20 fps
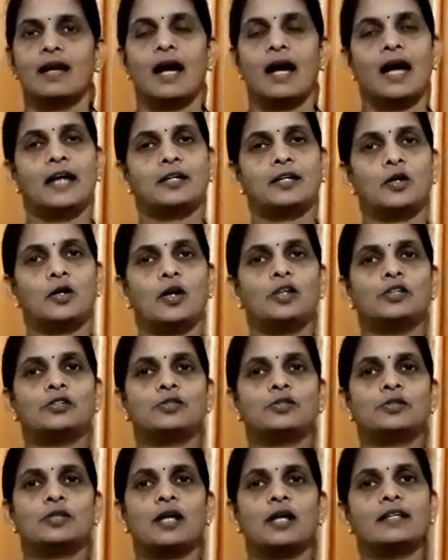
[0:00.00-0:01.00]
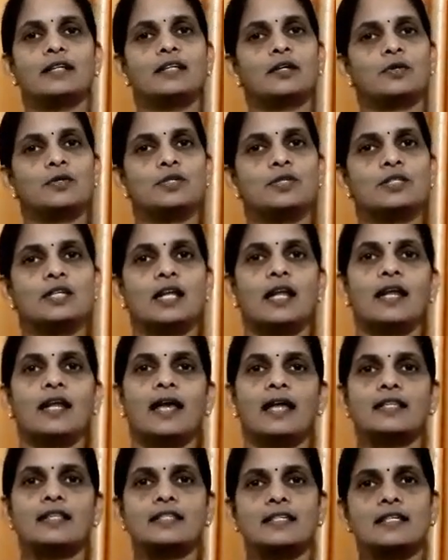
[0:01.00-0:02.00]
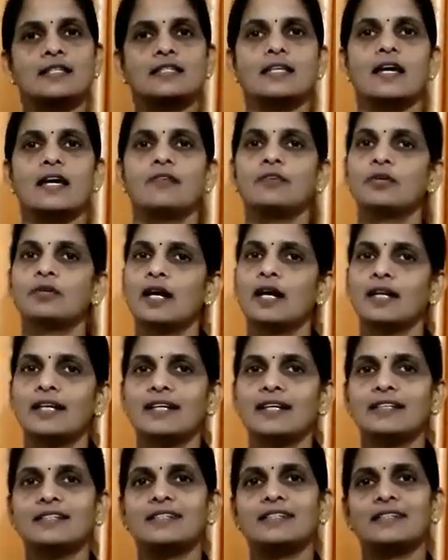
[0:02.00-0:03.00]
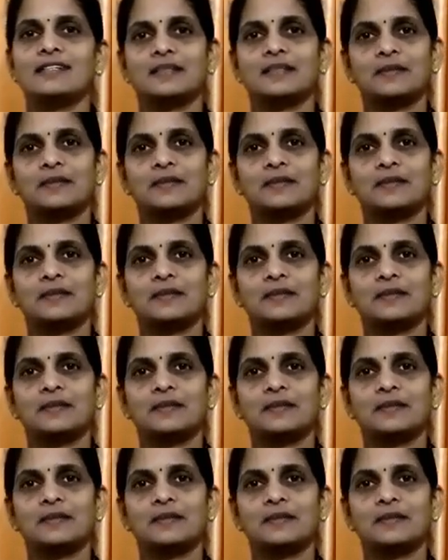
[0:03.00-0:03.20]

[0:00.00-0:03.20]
I told you to write the question and answers. Have you done it?